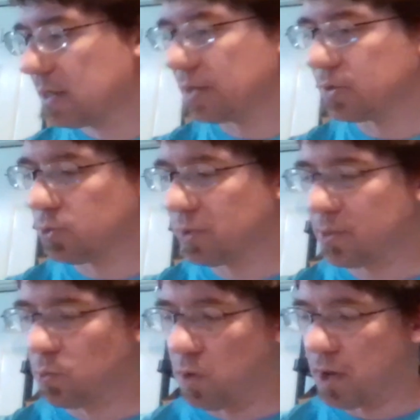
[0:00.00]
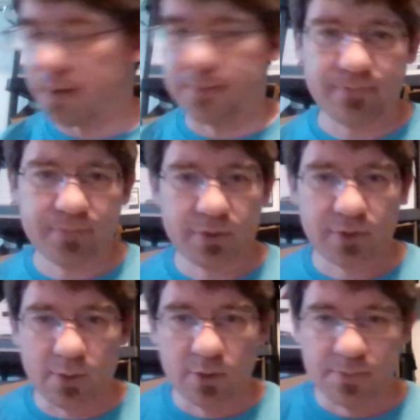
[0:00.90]
Right, so 21,
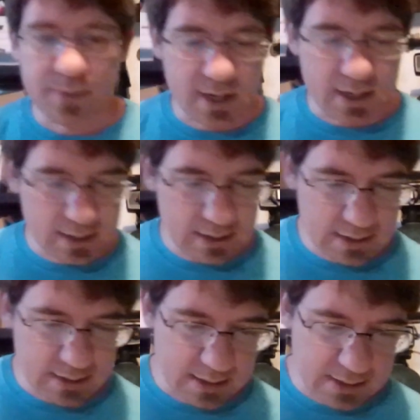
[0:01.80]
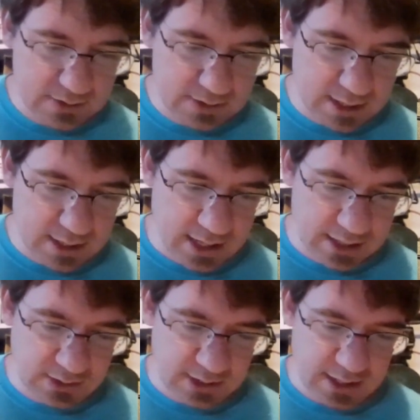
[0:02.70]
right, would be this, and
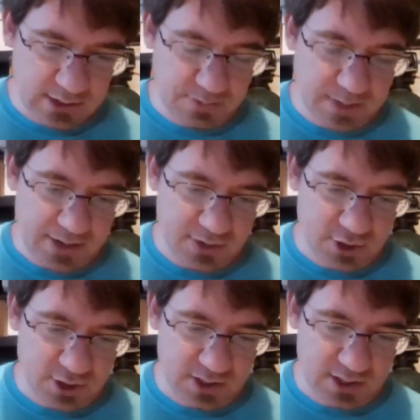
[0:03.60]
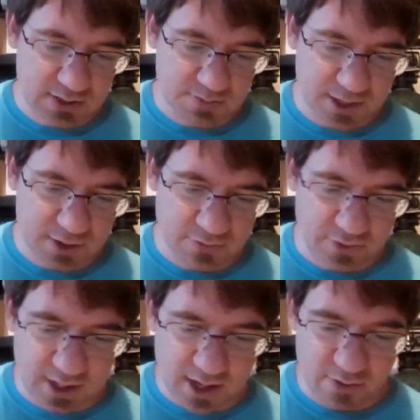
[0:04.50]
that says passenger is an inspector for
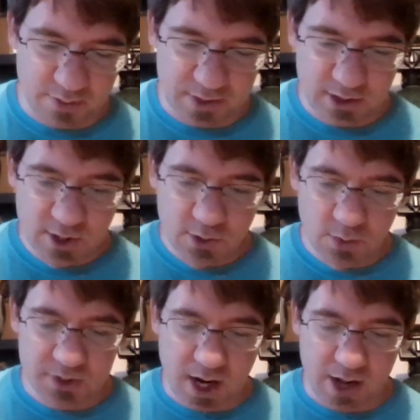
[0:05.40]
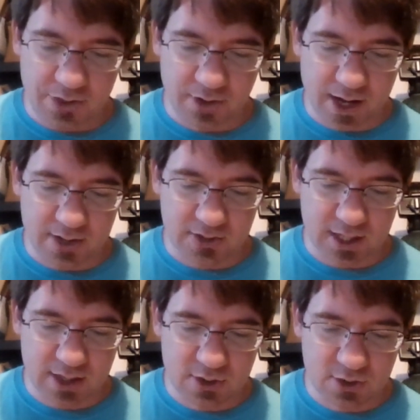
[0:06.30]
the government who has authorized
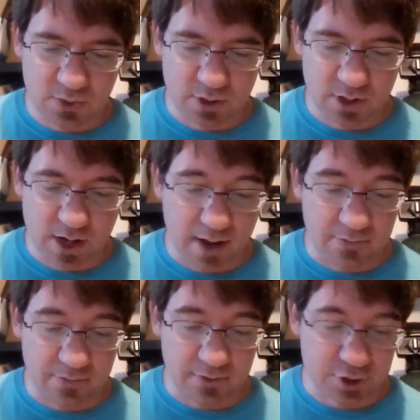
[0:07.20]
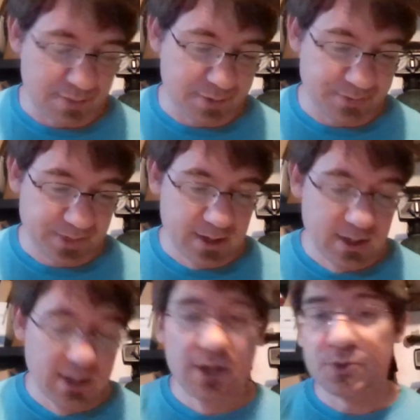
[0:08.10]
a tour of the ship.
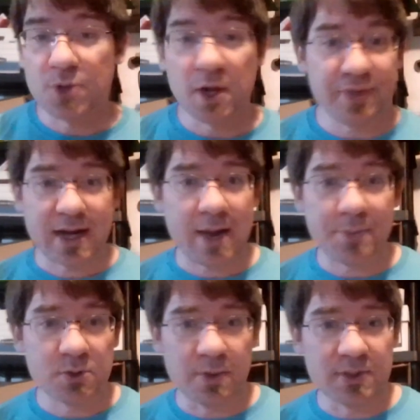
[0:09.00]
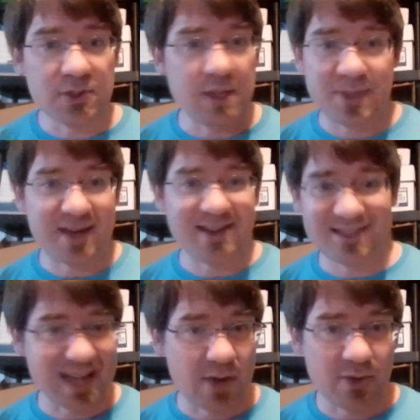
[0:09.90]
So all of that happens while we sleep. That doesn't
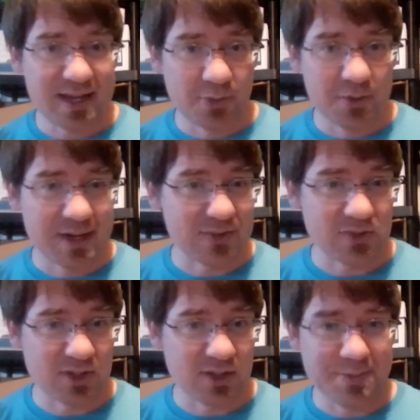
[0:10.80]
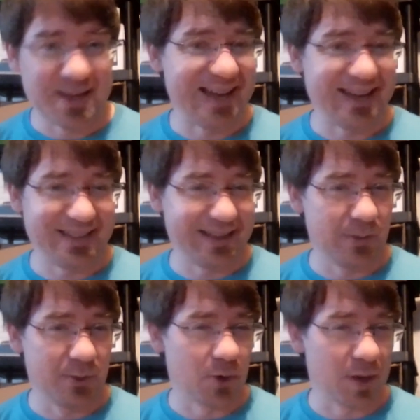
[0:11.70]
sound like it would necessarily be anything that
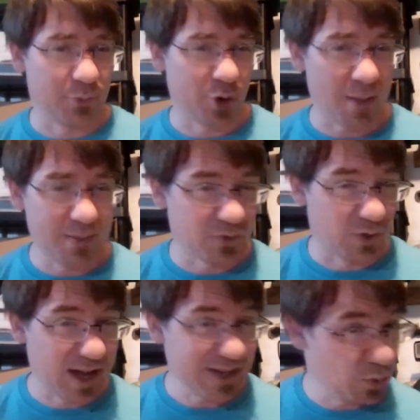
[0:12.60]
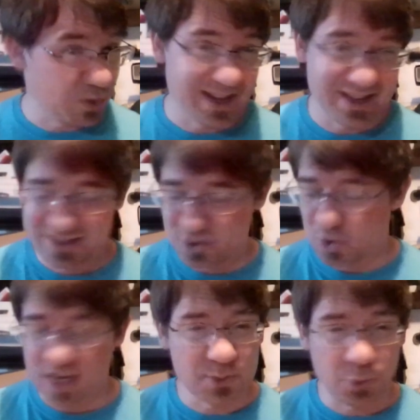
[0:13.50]
would create problems for us. We're not
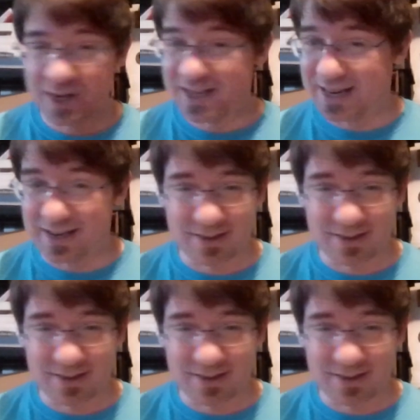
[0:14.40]
transporting